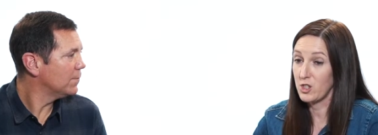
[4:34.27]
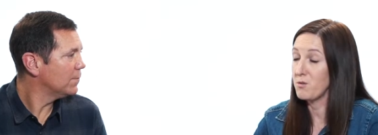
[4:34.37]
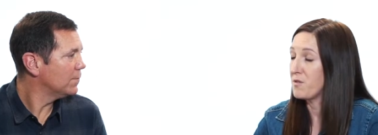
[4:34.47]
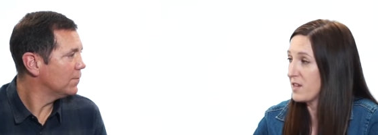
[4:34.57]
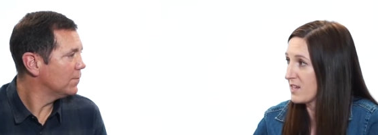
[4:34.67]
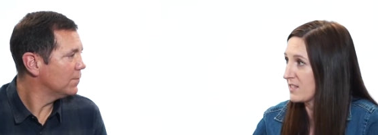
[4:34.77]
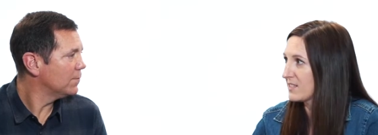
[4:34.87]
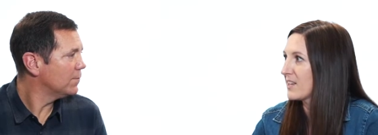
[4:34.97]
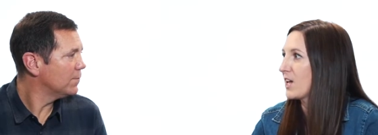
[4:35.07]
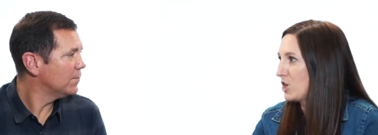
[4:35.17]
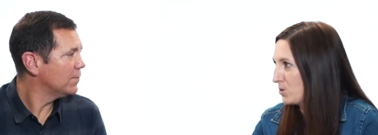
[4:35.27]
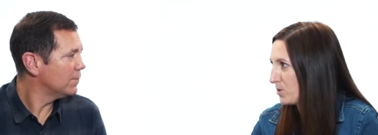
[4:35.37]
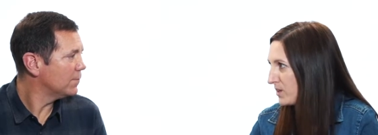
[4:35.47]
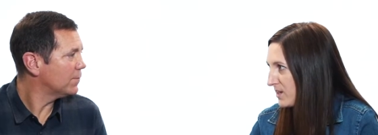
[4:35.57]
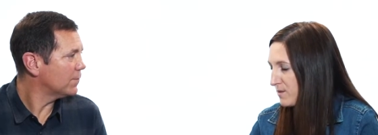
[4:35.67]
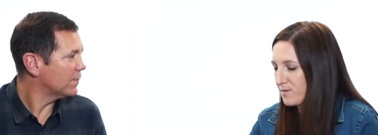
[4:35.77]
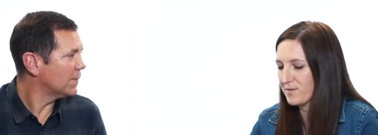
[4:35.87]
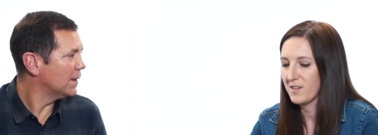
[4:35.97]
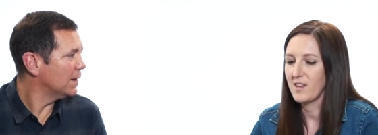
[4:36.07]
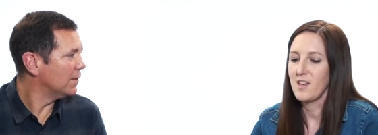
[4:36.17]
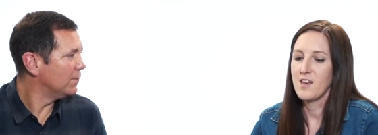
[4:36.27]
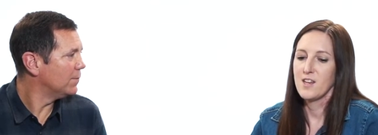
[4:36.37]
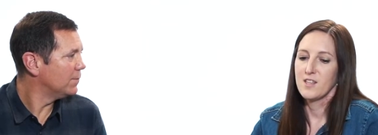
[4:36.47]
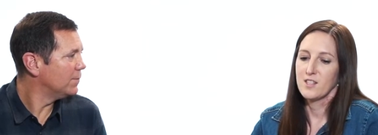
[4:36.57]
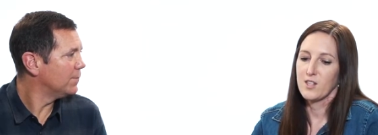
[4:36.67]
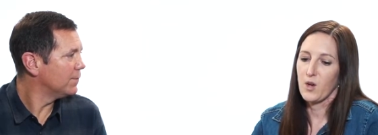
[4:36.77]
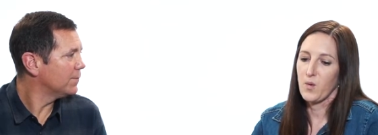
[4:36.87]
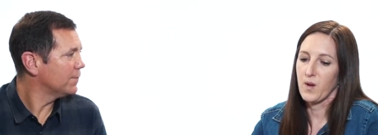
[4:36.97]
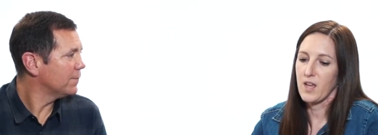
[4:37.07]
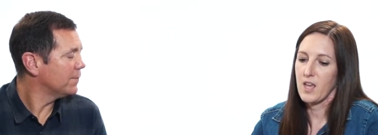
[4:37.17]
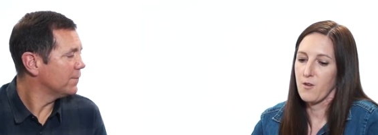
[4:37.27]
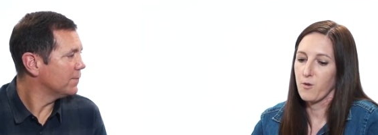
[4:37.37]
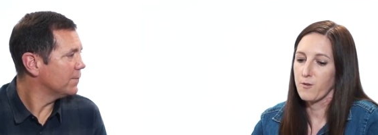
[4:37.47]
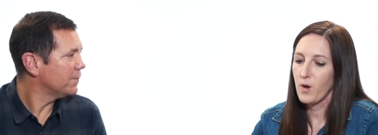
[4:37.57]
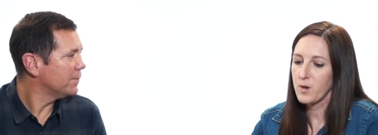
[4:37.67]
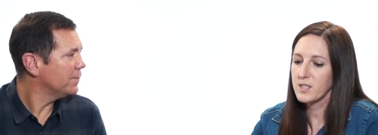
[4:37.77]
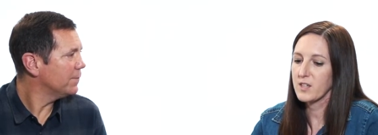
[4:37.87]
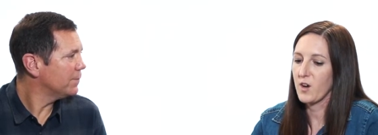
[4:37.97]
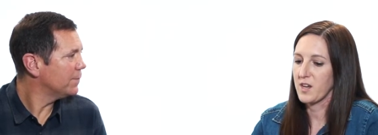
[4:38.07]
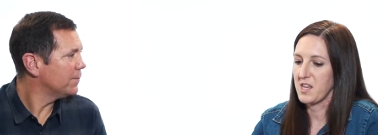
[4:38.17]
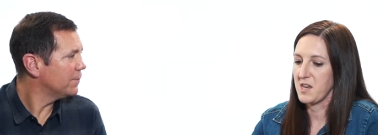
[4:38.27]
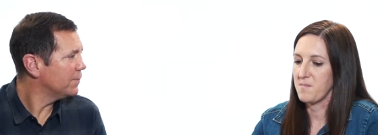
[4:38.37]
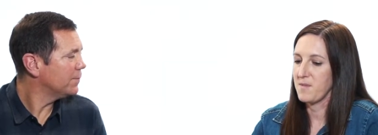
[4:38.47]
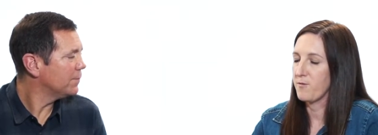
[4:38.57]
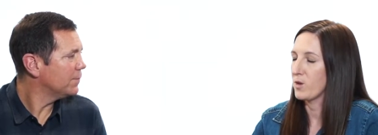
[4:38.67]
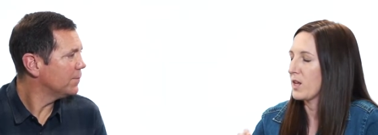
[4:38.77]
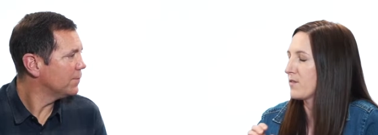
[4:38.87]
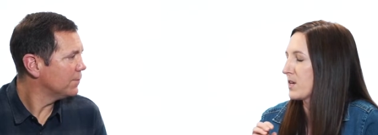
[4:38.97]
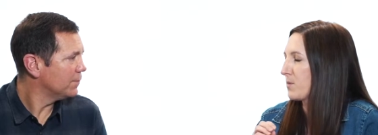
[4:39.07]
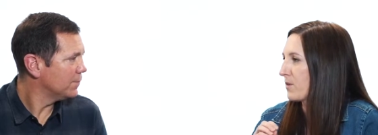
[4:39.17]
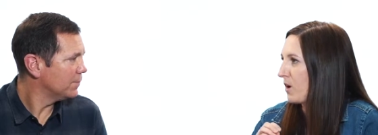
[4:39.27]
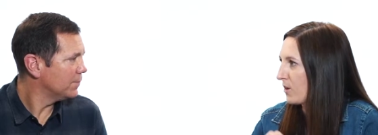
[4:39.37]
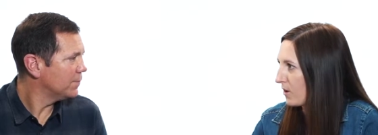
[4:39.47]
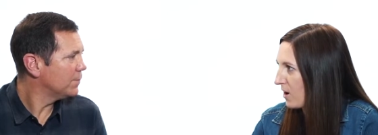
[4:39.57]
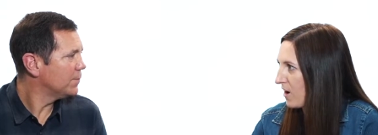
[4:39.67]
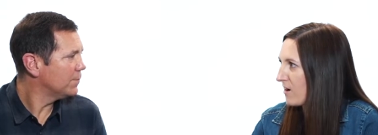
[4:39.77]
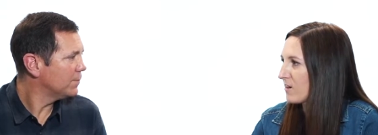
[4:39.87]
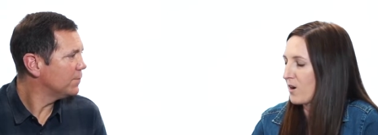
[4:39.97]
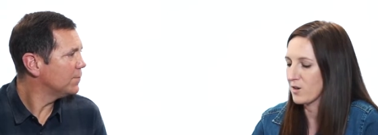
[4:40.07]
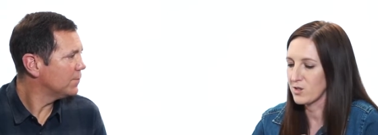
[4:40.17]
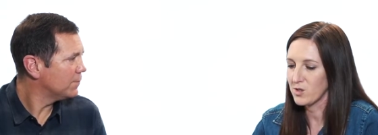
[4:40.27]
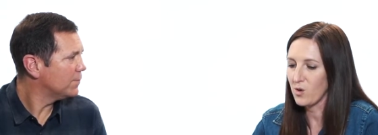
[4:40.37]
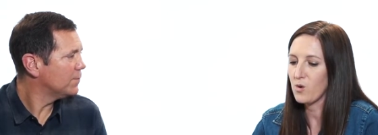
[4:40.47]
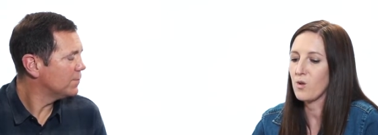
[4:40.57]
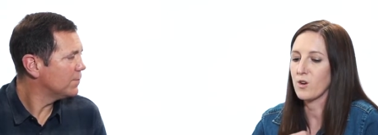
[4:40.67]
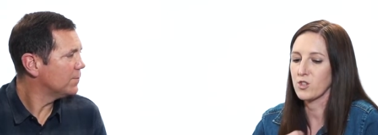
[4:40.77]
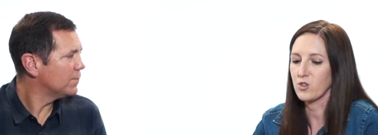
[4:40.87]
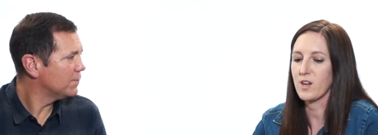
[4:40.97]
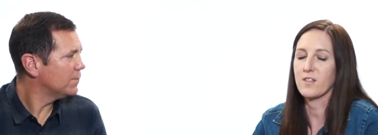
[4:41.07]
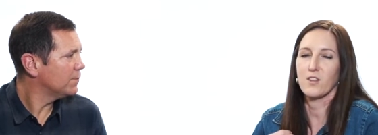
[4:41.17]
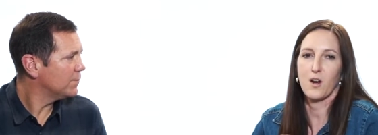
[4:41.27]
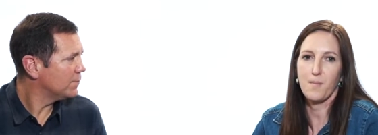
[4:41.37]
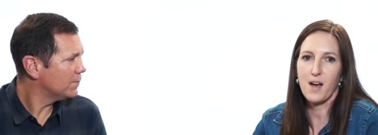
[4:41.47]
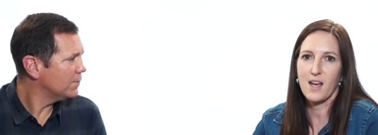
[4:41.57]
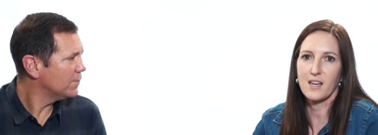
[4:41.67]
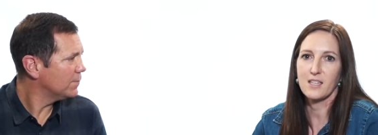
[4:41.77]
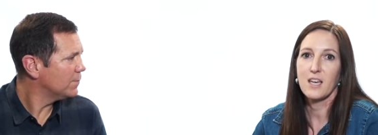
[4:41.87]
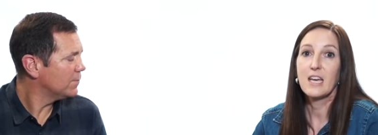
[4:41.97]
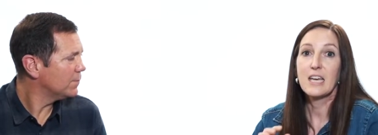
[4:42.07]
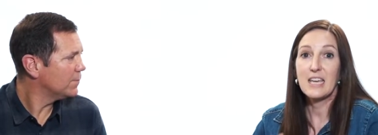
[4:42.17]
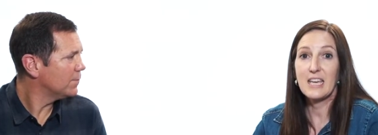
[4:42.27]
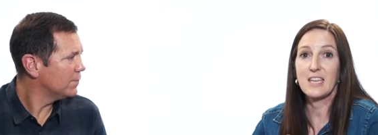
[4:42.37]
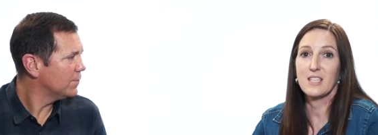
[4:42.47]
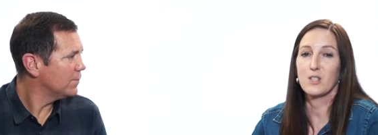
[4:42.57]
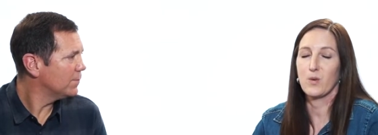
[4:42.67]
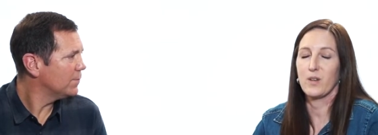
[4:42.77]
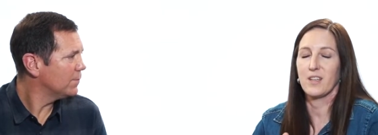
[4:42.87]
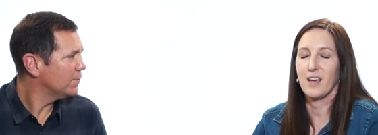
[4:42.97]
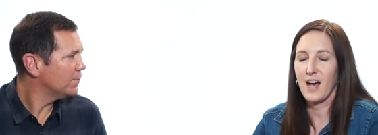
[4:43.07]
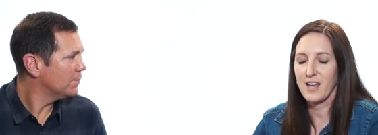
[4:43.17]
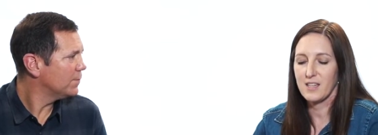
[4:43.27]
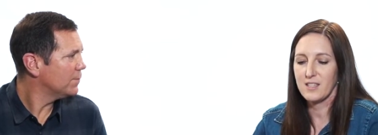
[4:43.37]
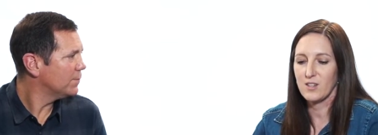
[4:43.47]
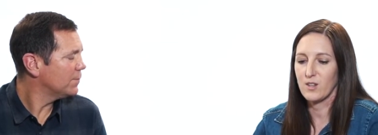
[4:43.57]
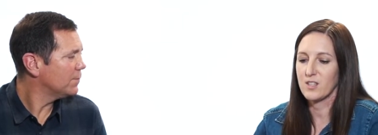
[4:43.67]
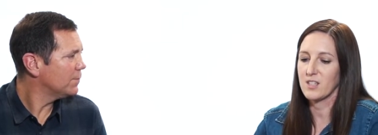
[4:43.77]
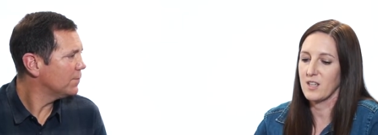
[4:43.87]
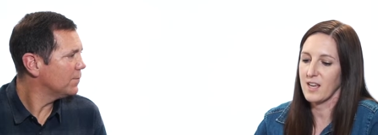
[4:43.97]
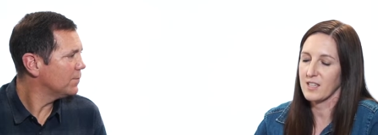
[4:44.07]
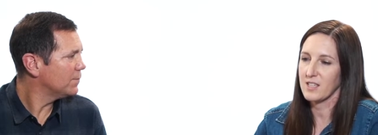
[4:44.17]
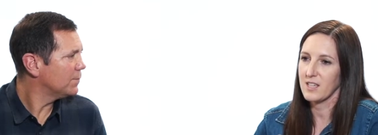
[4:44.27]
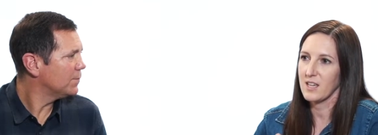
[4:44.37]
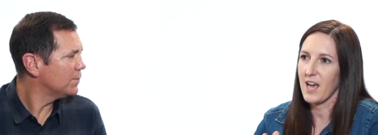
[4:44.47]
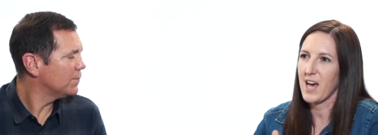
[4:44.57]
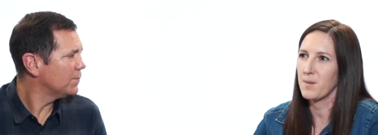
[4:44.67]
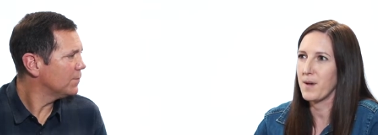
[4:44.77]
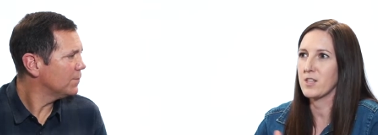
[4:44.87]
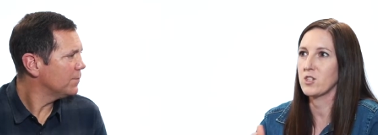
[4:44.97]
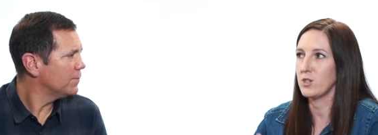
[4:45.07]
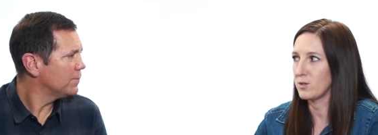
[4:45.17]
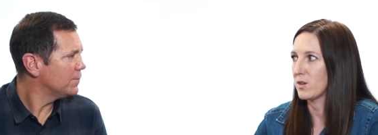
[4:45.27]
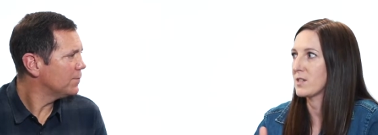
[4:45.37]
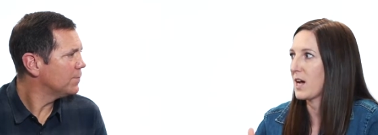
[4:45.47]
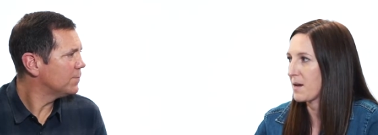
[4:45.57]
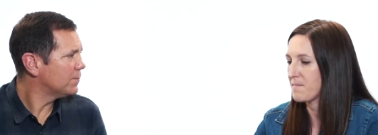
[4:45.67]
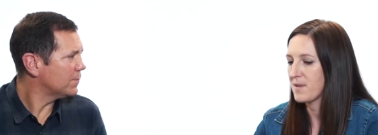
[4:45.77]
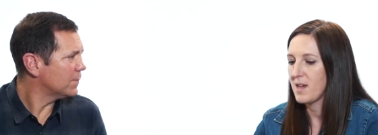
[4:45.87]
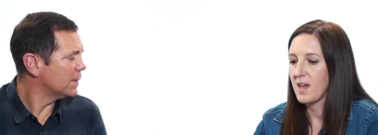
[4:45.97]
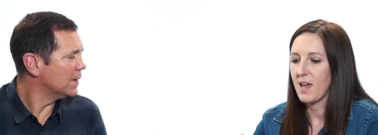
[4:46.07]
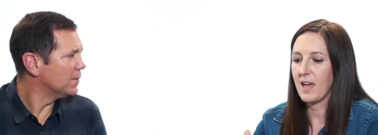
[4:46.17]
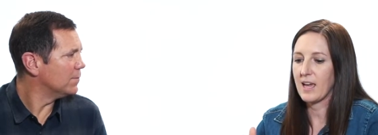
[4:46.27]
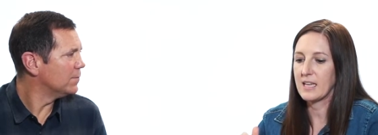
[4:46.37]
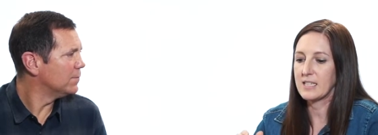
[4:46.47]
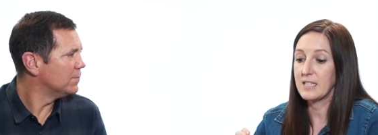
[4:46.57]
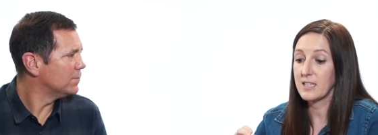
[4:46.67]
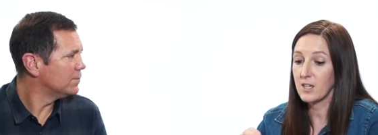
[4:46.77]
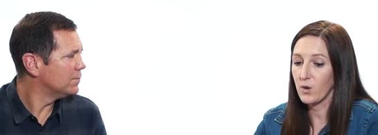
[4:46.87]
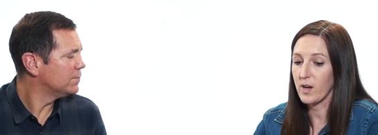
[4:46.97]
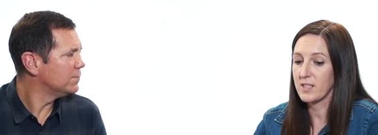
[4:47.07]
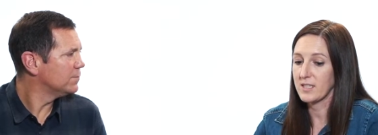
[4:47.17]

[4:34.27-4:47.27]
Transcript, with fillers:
Speaker 1: do this and you will live. Yeah. So if we're focusing on him, if we're loving him with all our heart, our soul, our strength, and our mind, he is going to guide us on selecting how to best use our time. Yeah. And He's going to grant